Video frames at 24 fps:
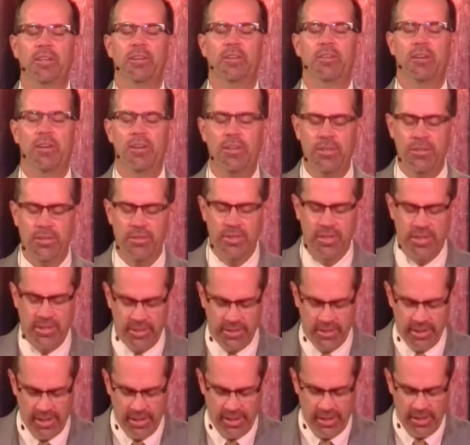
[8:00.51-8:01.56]
and grown
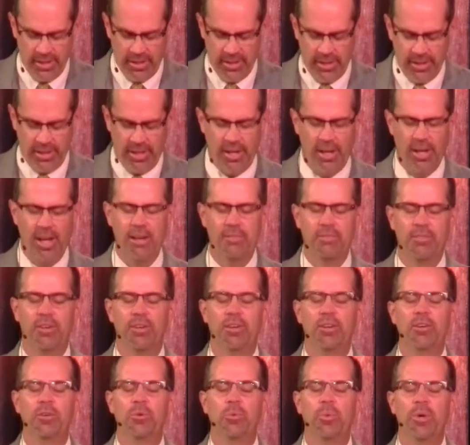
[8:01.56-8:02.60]
and uh, have
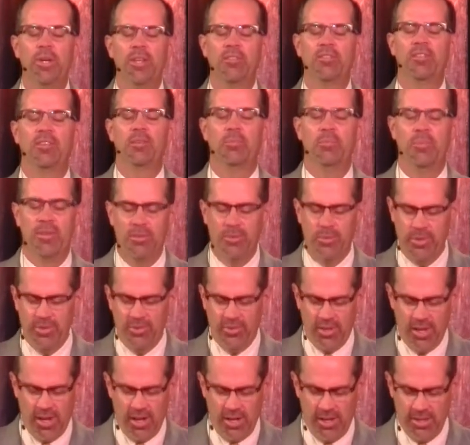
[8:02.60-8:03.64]
learned wisdom, as we
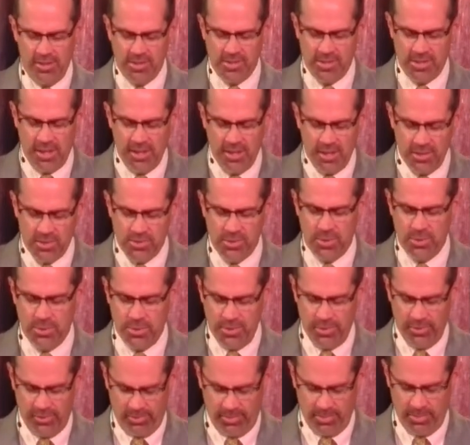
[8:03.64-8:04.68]
saw in Sunday
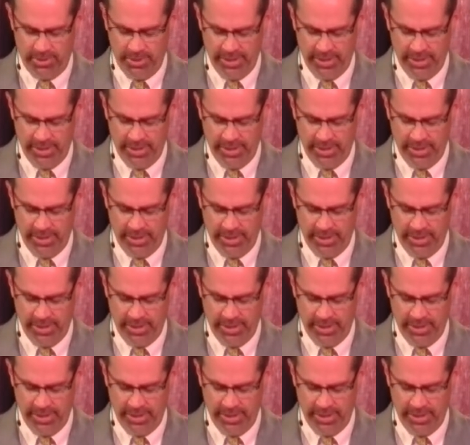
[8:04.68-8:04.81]
school this